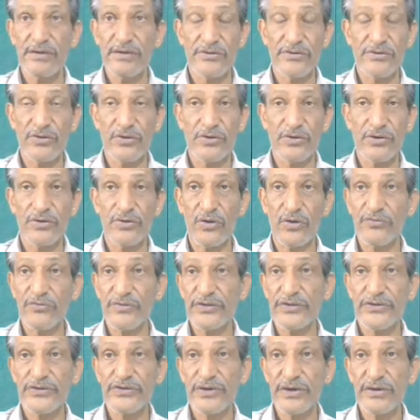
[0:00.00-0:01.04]

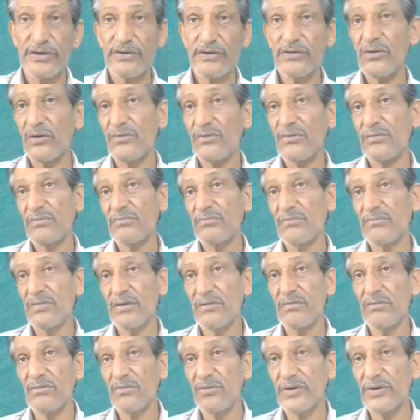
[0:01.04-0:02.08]
non-vegetarian or
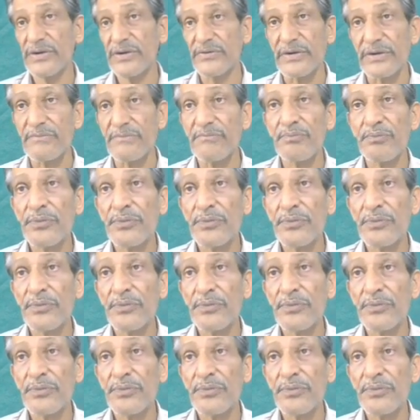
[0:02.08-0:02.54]
whatever?